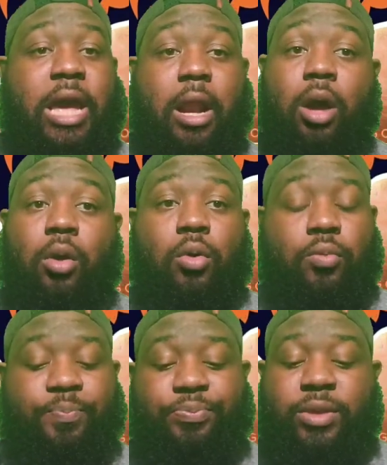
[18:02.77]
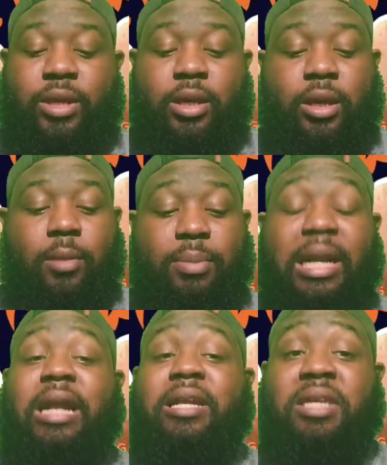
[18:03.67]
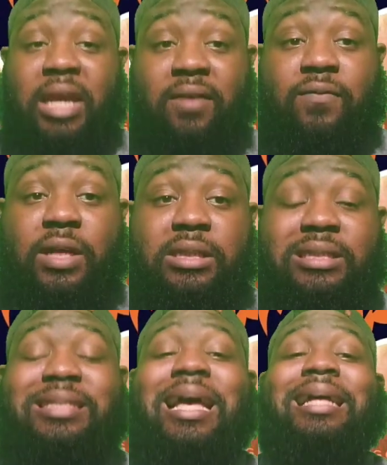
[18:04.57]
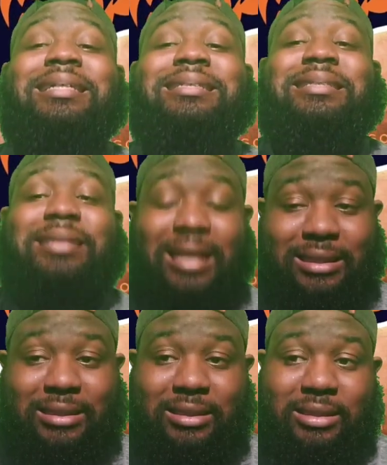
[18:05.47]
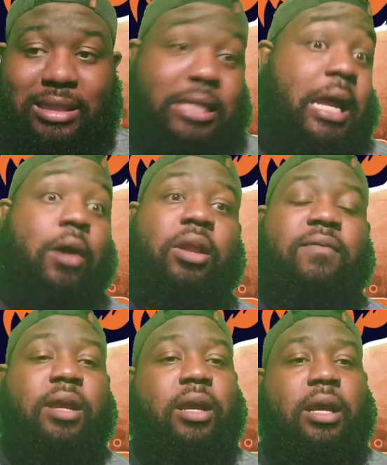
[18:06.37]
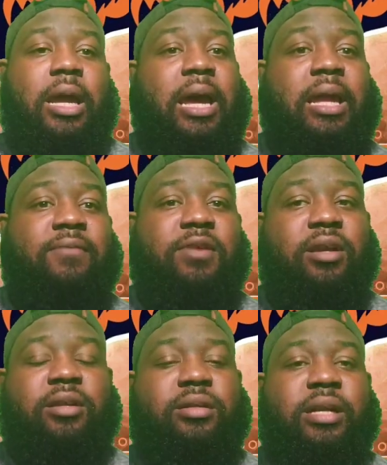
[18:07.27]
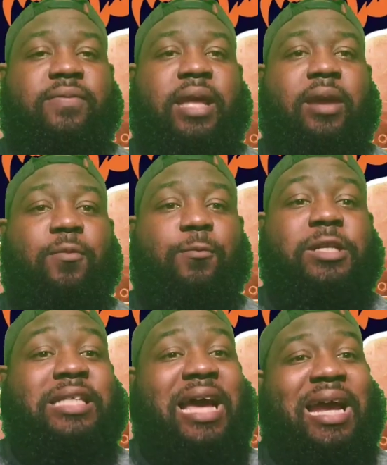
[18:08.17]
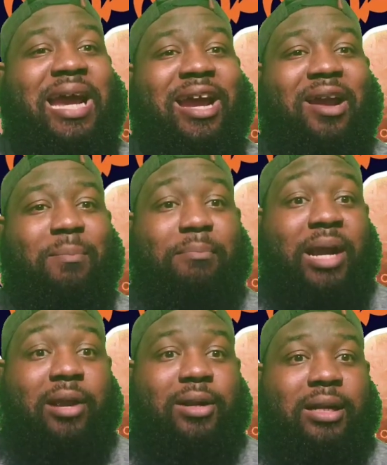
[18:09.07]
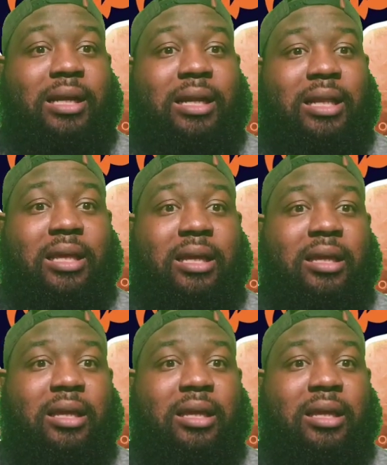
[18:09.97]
at all. But their defense sucks. And I ain't even heard if they resign Eric Berry or anything.